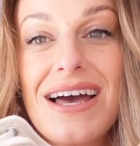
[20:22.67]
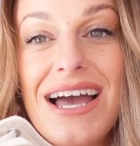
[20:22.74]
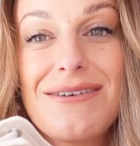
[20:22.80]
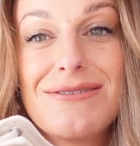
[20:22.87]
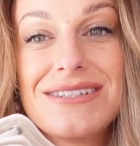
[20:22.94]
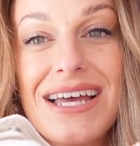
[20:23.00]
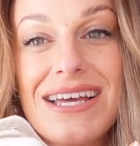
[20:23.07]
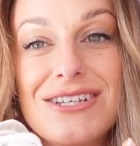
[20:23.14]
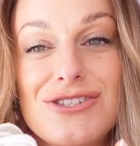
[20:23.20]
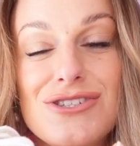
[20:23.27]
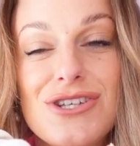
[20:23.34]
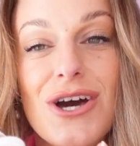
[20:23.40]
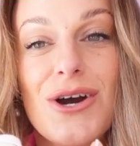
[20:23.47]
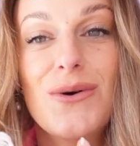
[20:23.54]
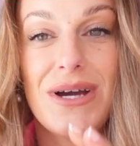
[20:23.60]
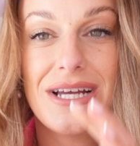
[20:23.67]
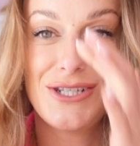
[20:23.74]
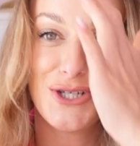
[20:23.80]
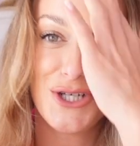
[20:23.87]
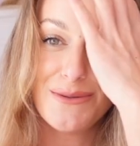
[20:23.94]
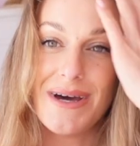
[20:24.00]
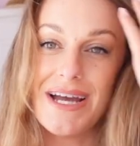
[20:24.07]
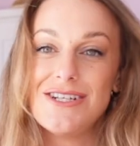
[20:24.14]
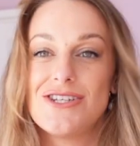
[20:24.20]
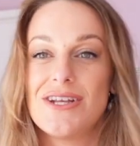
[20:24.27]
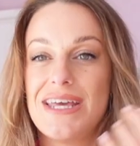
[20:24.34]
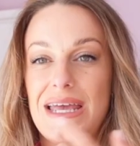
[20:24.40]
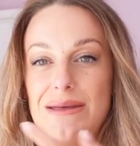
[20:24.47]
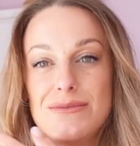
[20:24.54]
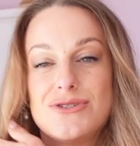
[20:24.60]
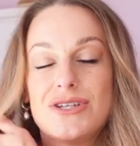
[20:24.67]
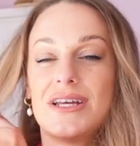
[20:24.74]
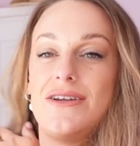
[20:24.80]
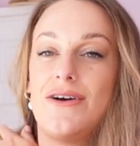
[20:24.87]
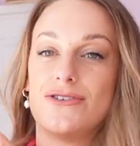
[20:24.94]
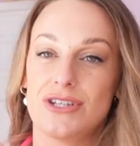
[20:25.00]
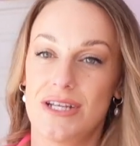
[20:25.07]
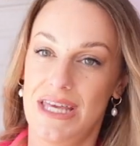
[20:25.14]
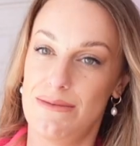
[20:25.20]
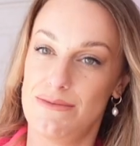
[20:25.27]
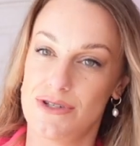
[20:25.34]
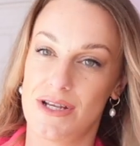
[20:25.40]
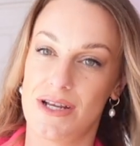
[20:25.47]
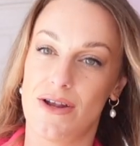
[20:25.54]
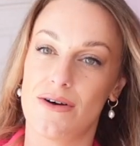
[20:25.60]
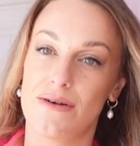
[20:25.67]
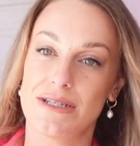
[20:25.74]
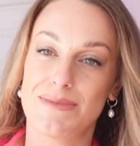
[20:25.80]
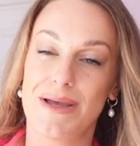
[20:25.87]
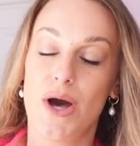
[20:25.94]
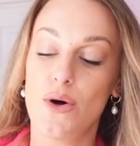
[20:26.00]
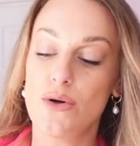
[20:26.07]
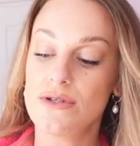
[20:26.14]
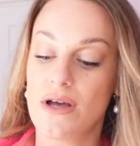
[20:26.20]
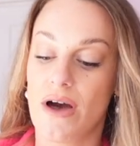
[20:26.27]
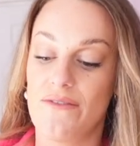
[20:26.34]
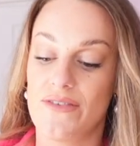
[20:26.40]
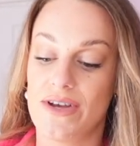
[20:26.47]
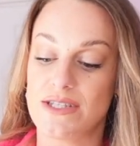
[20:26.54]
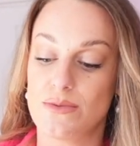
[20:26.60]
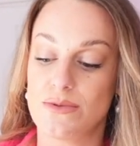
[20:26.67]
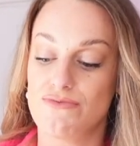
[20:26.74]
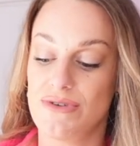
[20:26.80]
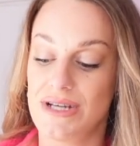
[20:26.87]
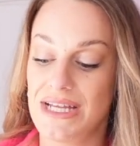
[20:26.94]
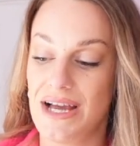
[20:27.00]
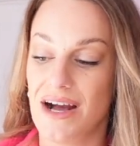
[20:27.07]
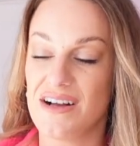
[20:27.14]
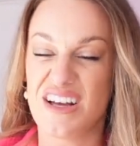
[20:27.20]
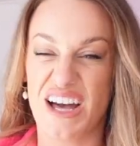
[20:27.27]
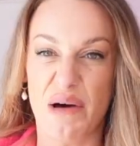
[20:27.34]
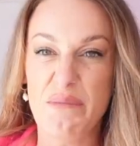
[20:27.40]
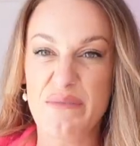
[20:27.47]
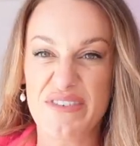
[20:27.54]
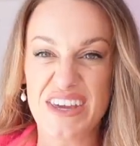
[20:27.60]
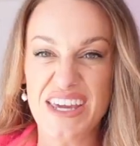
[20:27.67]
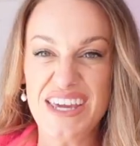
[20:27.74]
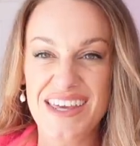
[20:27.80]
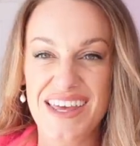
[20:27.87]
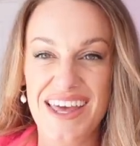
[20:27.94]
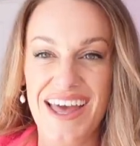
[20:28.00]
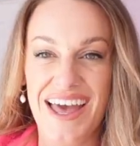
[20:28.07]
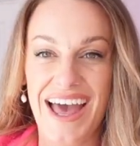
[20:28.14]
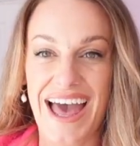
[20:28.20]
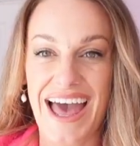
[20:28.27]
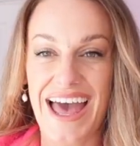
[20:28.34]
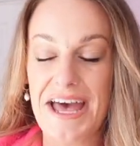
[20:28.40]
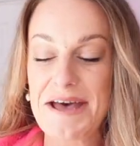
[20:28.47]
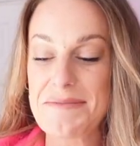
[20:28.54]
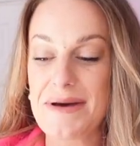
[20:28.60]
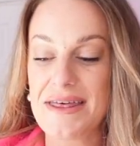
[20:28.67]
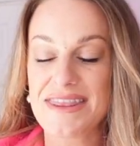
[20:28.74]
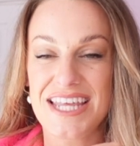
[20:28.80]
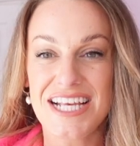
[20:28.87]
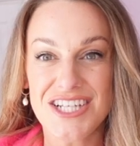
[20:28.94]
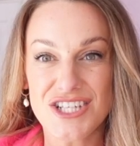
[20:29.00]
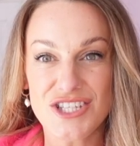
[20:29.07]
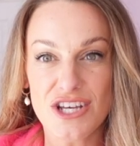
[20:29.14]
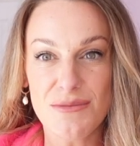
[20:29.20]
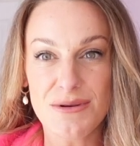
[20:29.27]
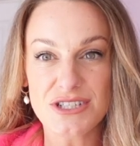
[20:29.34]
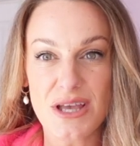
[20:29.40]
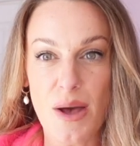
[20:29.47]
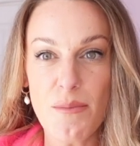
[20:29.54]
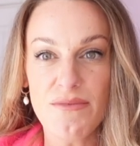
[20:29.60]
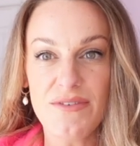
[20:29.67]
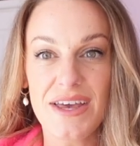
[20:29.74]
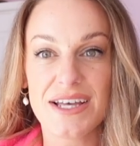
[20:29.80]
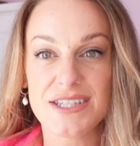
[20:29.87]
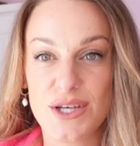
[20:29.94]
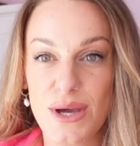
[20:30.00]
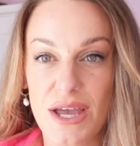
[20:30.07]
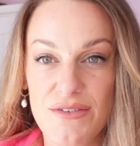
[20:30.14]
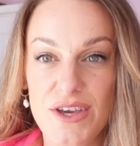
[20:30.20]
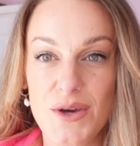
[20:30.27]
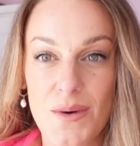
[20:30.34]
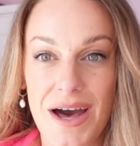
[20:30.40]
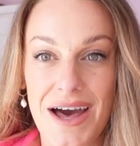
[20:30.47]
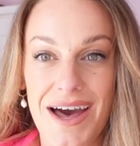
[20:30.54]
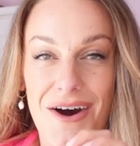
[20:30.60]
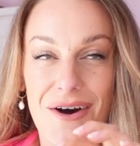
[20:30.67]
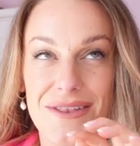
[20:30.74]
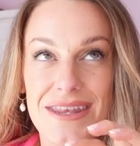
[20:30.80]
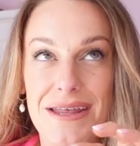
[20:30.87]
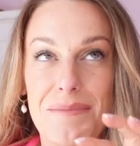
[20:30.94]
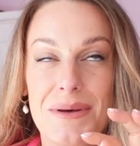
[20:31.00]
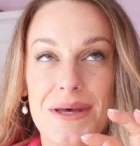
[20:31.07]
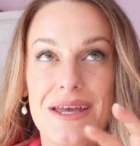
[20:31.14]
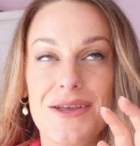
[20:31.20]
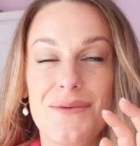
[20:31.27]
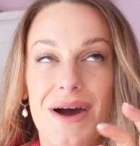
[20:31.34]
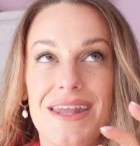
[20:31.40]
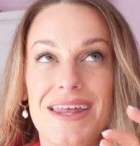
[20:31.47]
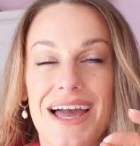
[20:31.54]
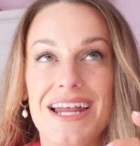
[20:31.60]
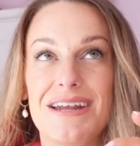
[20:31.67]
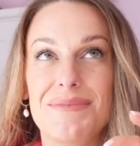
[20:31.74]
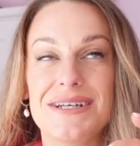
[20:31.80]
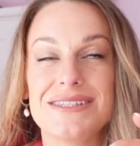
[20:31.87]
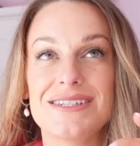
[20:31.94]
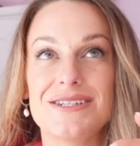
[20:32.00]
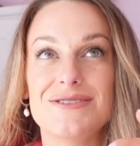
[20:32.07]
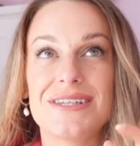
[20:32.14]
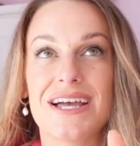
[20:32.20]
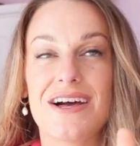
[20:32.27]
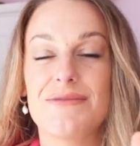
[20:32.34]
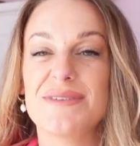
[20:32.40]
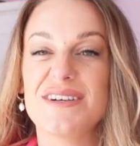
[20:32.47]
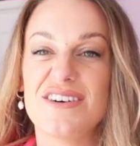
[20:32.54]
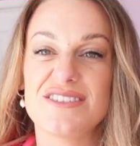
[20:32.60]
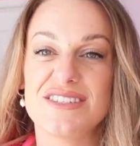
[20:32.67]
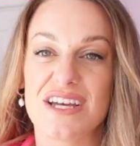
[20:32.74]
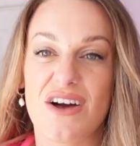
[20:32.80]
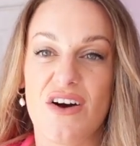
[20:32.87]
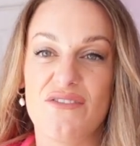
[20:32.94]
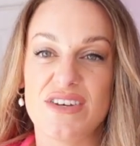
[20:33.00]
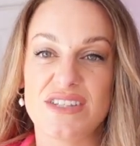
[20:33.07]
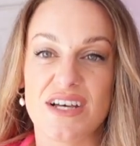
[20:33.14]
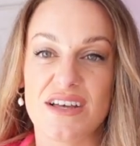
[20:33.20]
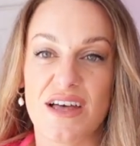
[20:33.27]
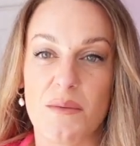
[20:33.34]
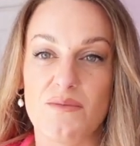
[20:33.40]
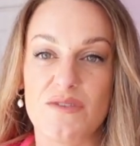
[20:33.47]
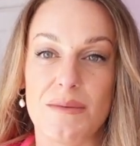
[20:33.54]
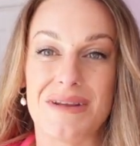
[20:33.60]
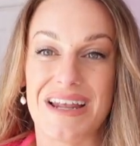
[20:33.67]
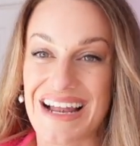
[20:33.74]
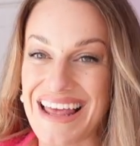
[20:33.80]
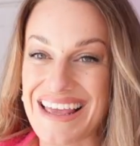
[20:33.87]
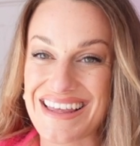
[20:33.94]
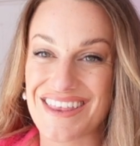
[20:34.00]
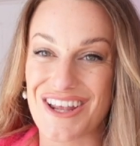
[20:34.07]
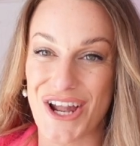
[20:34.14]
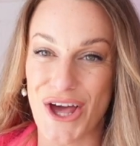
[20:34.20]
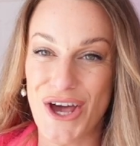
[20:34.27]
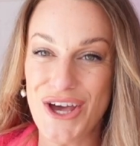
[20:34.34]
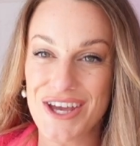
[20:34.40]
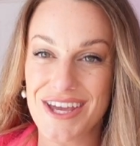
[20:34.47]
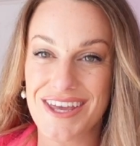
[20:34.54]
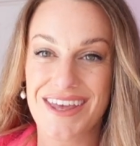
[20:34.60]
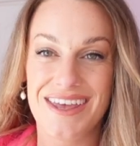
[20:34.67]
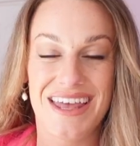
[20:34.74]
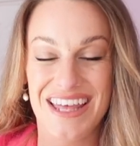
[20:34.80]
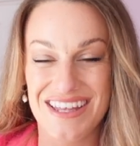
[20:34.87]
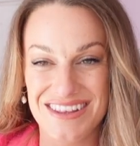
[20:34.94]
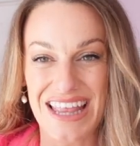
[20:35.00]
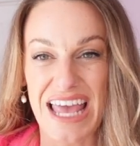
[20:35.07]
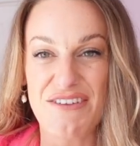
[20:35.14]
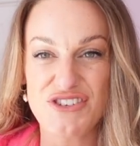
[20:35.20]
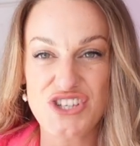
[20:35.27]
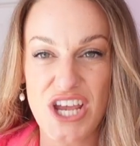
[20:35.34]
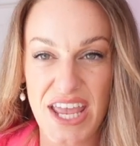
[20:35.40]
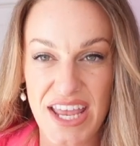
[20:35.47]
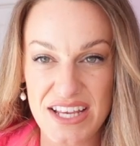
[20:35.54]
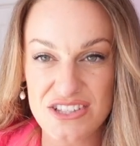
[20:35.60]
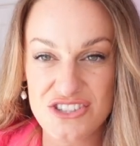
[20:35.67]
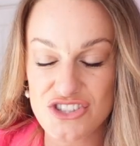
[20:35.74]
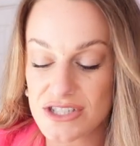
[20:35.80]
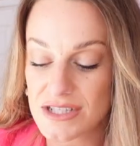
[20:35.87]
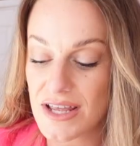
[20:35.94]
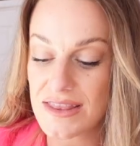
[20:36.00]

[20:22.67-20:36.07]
I was like so in two minds. Should I keep them? Should I not? Should I keep them? Should I not? Because my old Converse were really uncomfy. These are so much comfier. So if you are on the, you are the kind of person who's like, oh my God, yeah, Converse aren't comfy, but I like the look, they've changed.